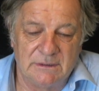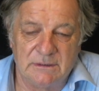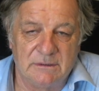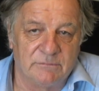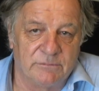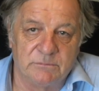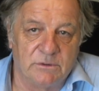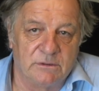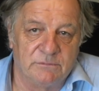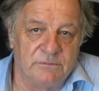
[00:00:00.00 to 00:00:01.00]
Anything from
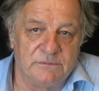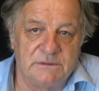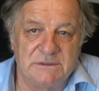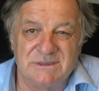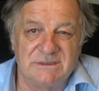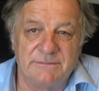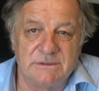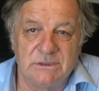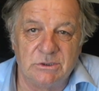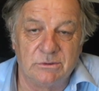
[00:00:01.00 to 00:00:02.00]
kind of 50 to
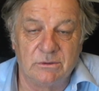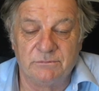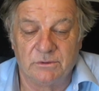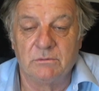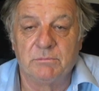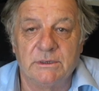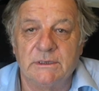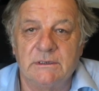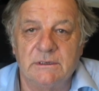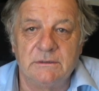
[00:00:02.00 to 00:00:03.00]
70 euro for a
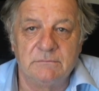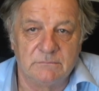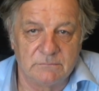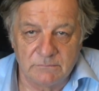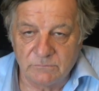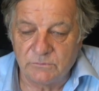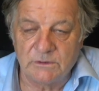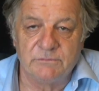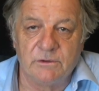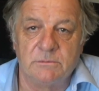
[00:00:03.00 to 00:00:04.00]
completely
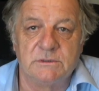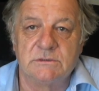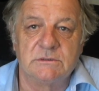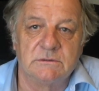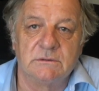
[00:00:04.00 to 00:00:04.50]
refurbished